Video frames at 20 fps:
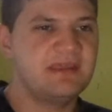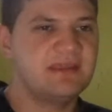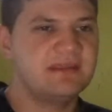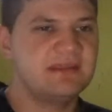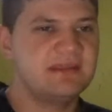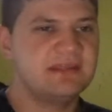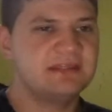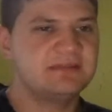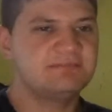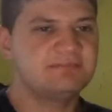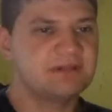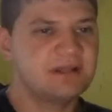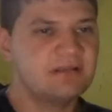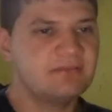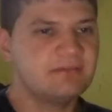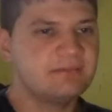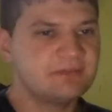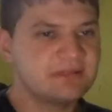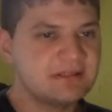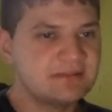it's
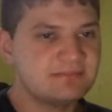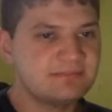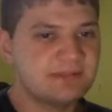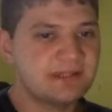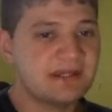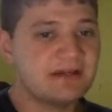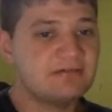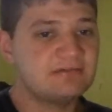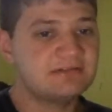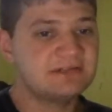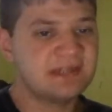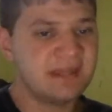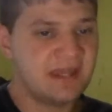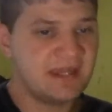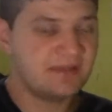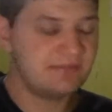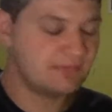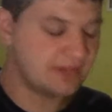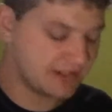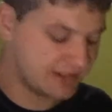probably about 10
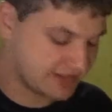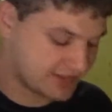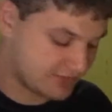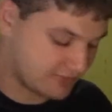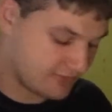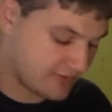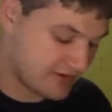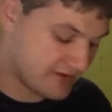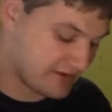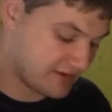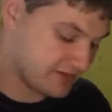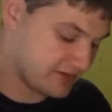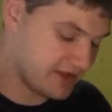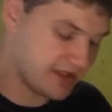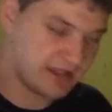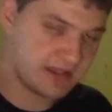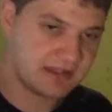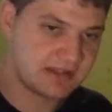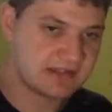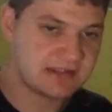minutes away. Like
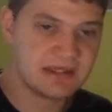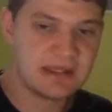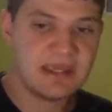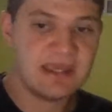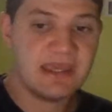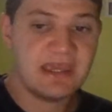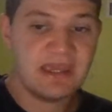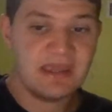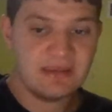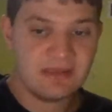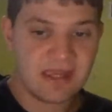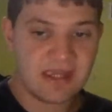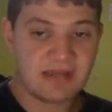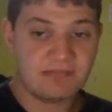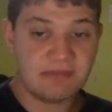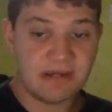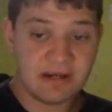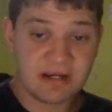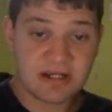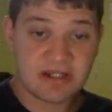it's like
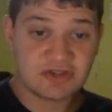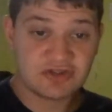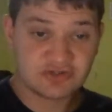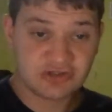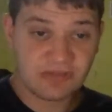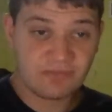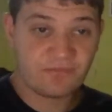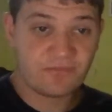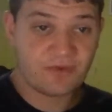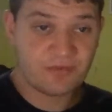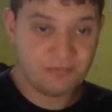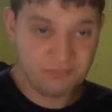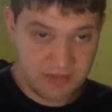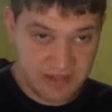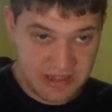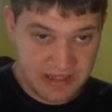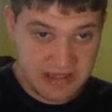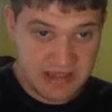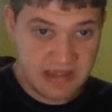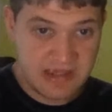American Dream for
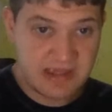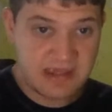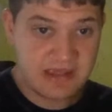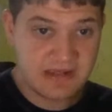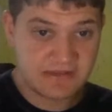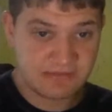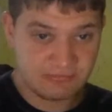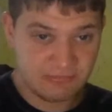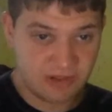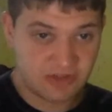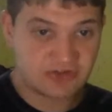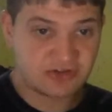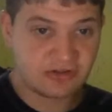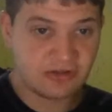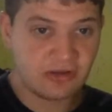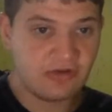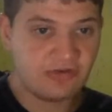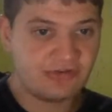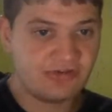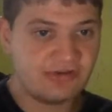me is much closer
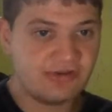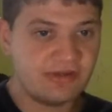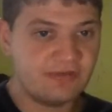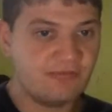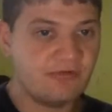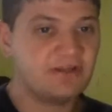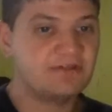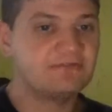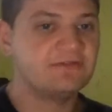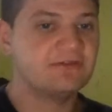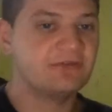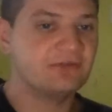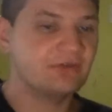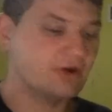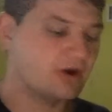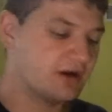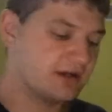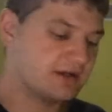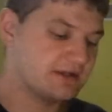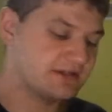than Westfield Garden
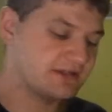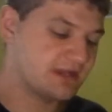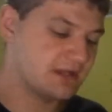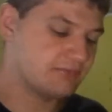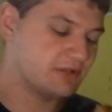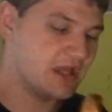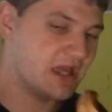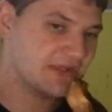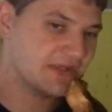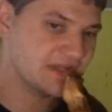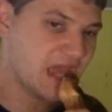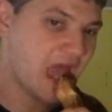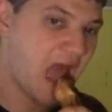State Plaza.